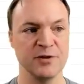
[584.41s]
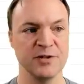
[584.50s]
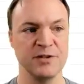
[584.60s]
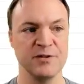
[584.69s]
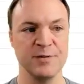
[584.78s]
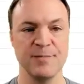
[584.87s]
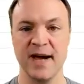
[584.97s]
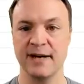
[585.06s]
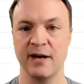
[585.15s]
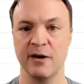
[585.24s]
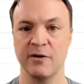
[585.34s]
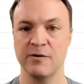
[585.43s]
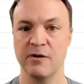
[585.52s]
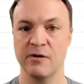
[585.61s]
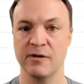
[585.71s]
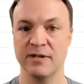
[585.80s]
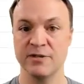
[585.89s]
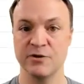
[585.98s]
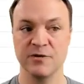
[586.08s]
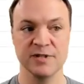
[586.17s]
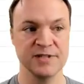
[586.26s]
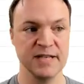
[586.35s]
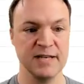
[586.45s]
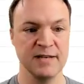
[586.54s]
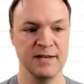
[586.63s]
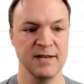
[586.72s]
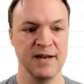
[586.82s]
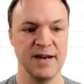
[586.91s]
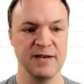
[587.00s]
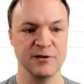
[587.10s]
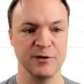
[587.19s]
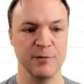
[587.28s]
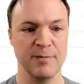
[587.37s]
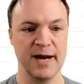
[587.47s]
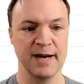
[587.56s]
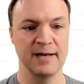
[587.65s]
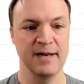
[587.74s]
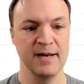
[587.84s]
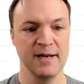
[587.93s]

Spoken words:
just use the back arrow or Control Z and you'll go back.